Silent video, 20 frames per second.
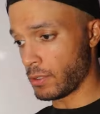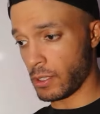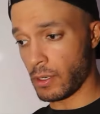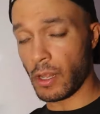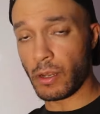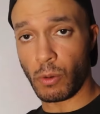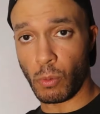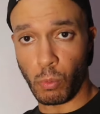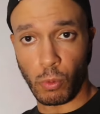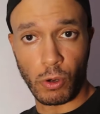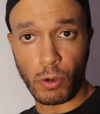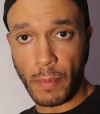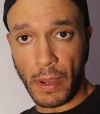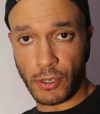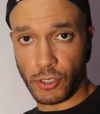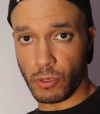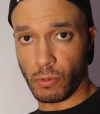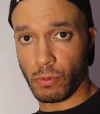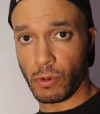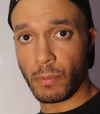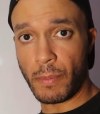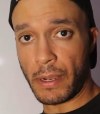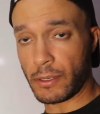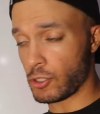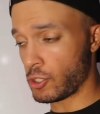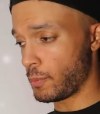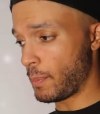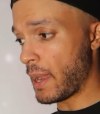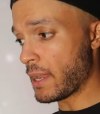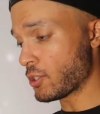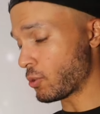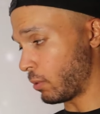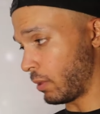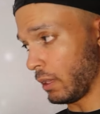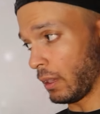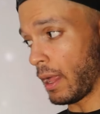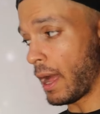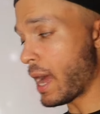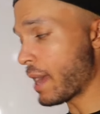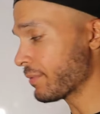it's another room, extra room, extra space, or a
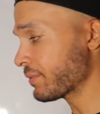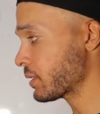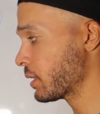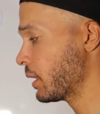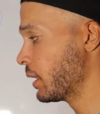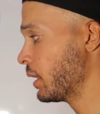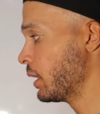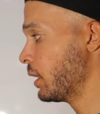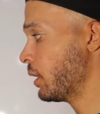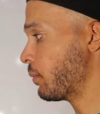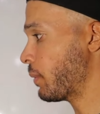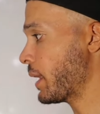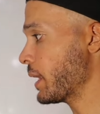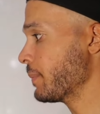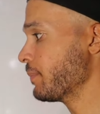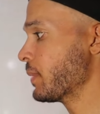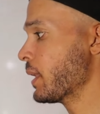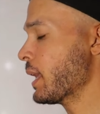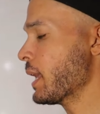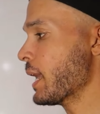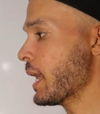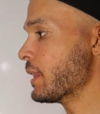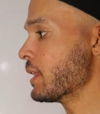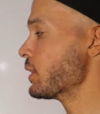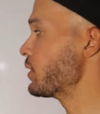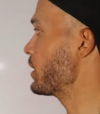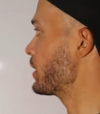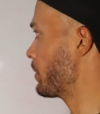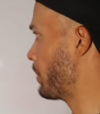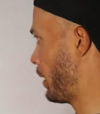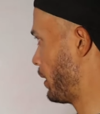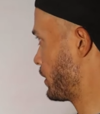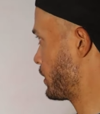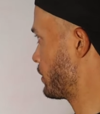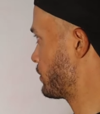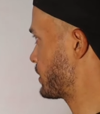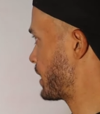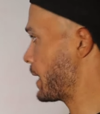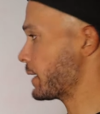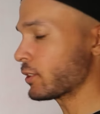loft, right? And then think about it,
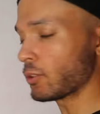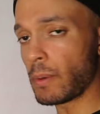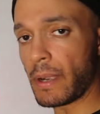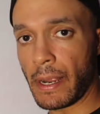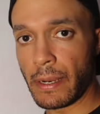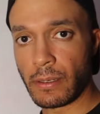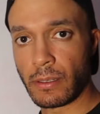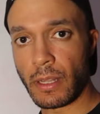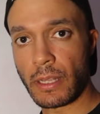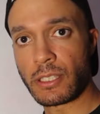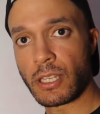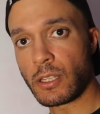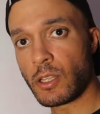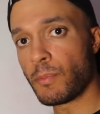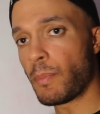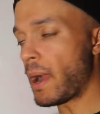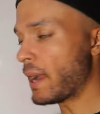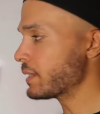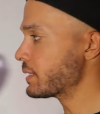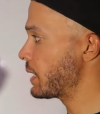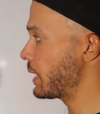ten grand. Let's say you buy